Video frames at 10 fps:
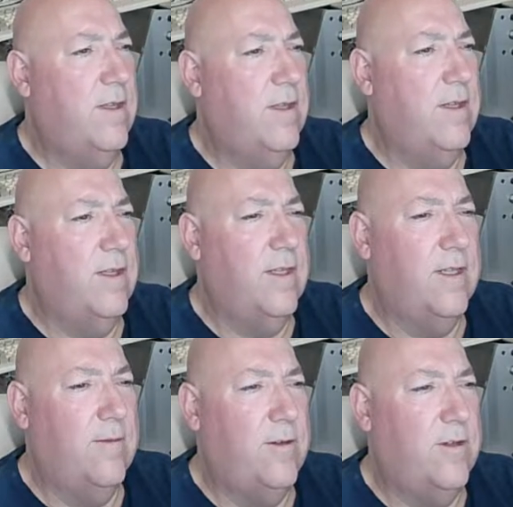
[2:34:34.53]

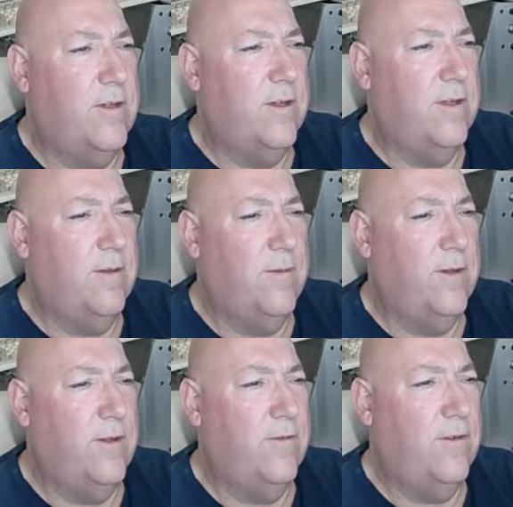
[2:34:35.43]
We've just got to
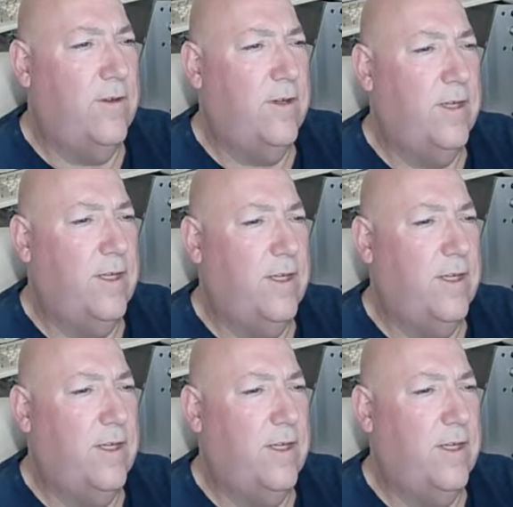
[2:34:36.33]
modify